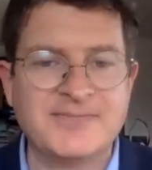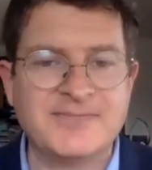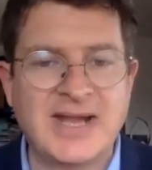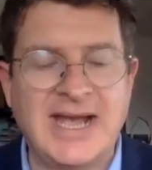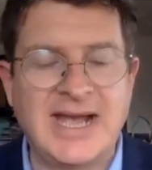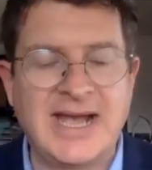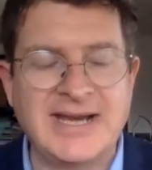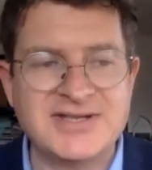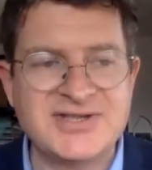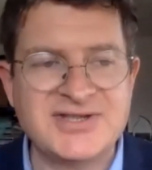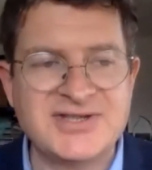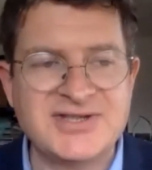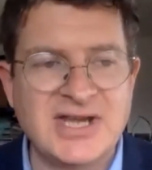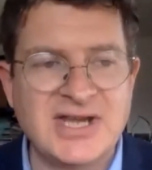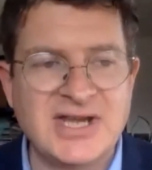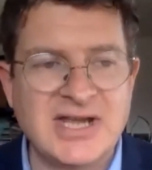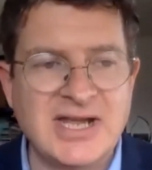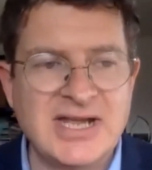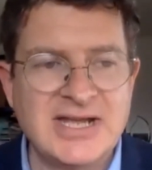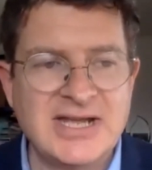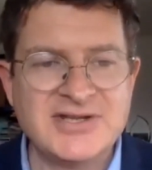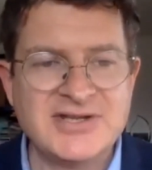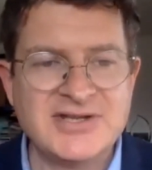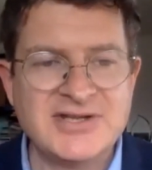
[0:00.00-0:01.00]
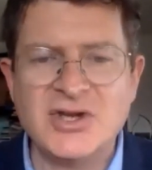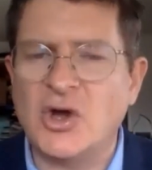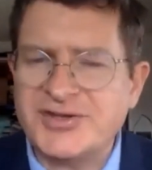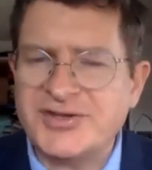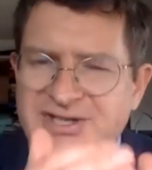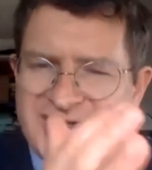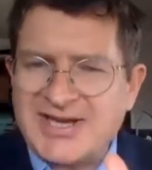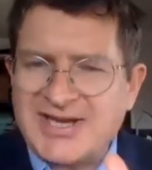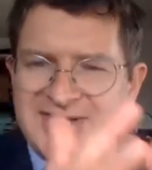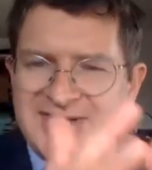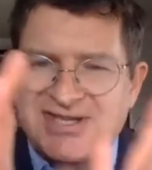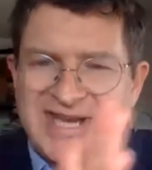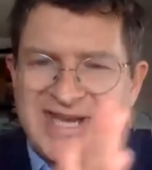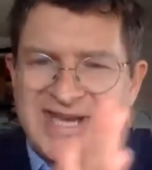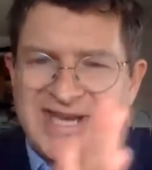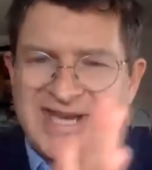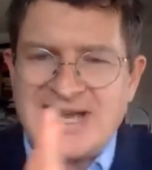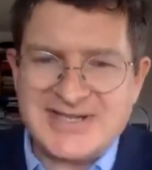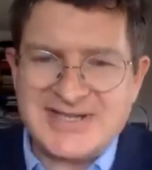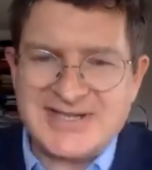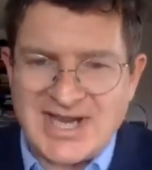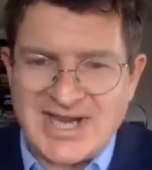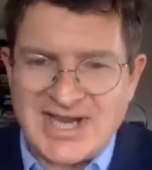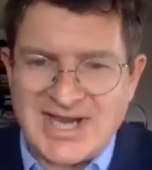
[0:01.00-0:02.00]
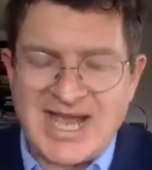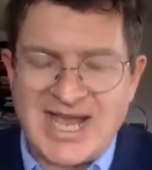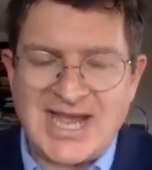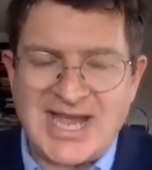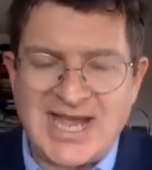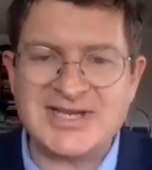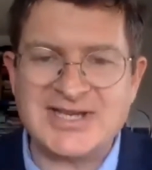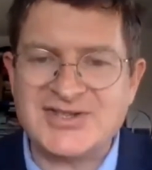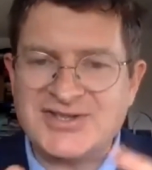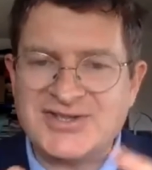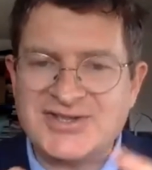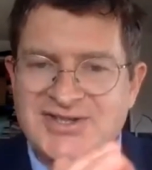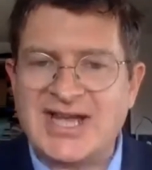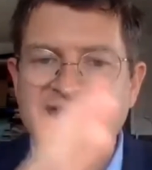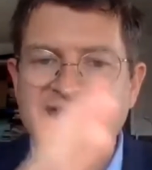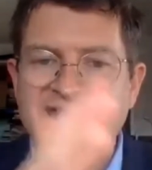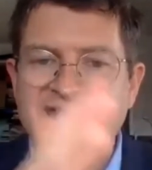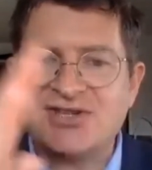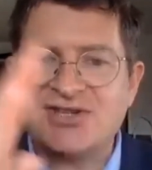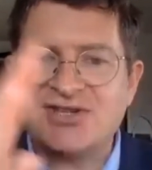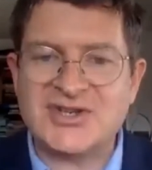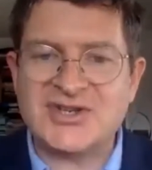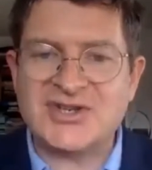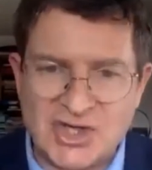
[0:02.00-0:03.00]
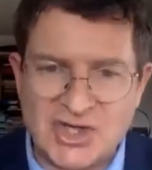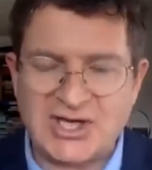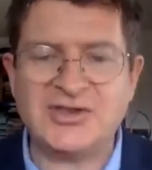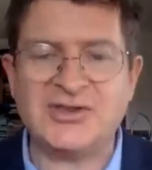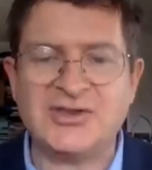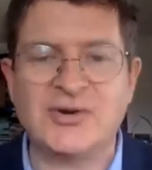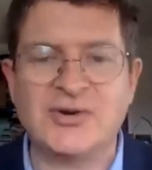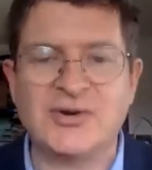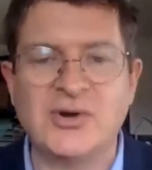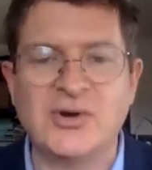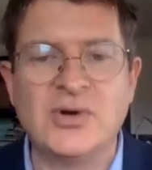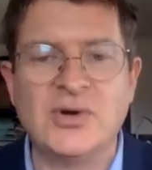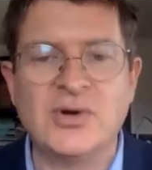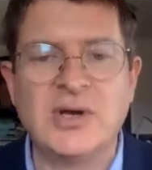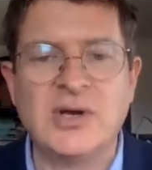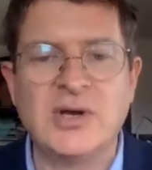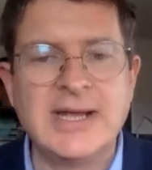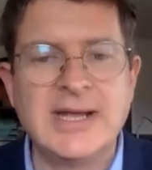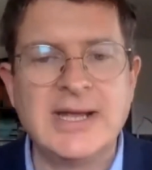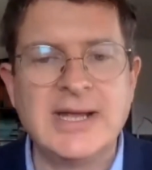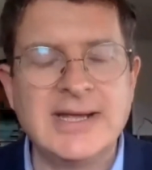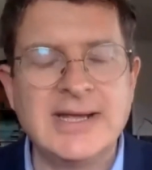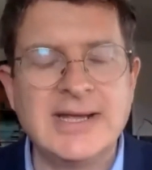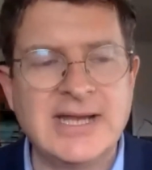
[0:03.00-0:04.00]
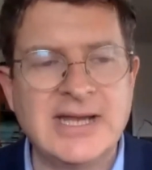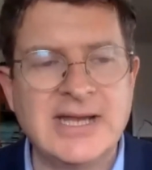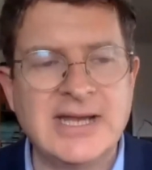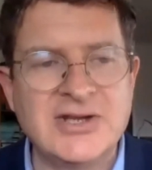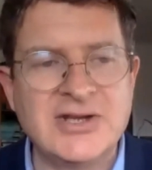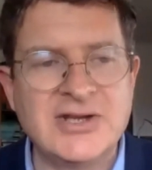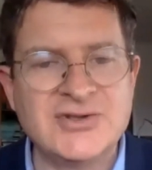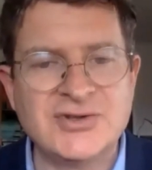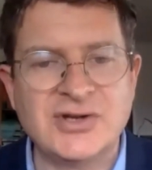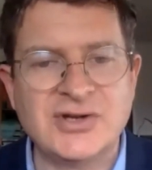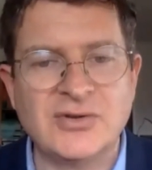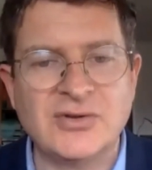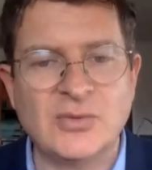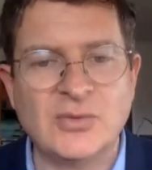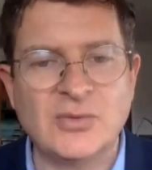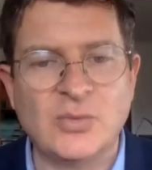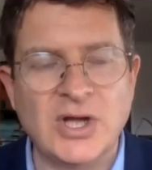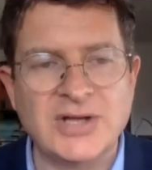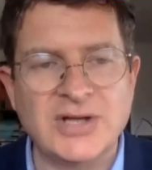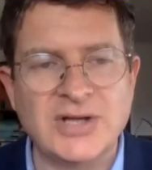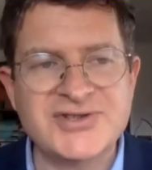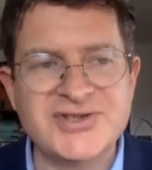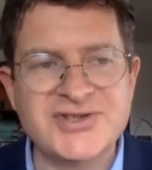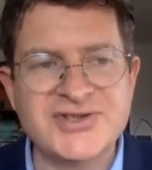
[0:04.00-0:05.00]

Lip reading: And it's not designed as A to Z, it's designed as a journey through the history of the world.